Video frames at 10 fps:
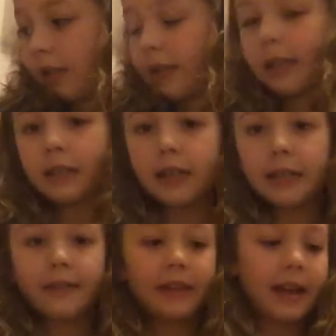since I
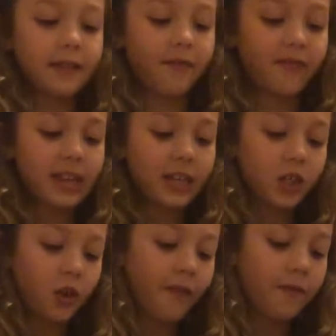didn't get to finish
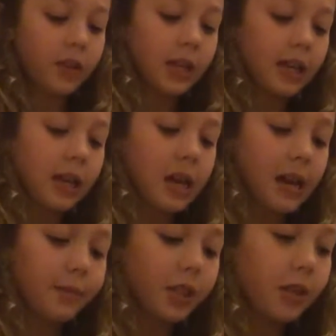off everything,
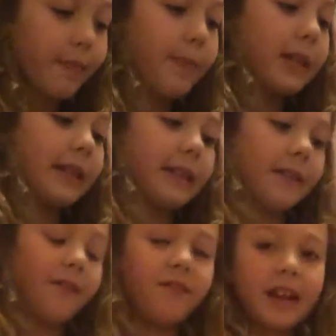I'm just going to be putting in
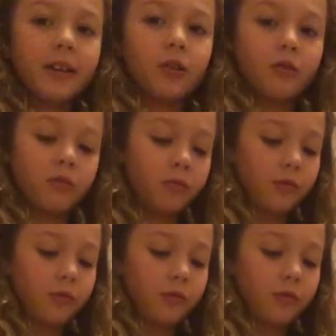a flannel.